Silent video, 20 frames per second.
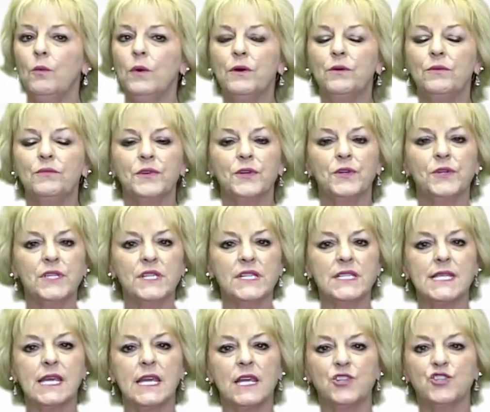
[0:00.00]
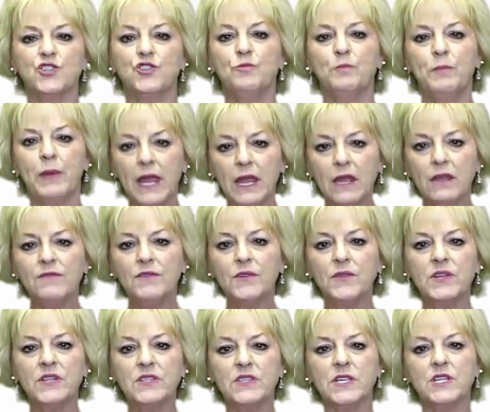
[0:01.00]
Well, for goodness sakes, you pay
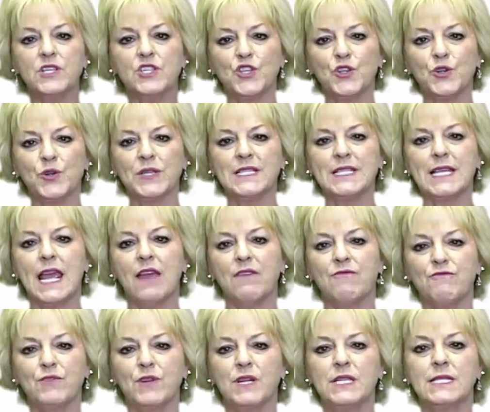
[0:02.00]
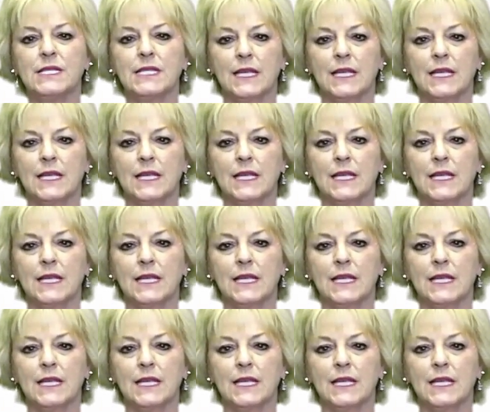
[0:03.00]
for this insurance every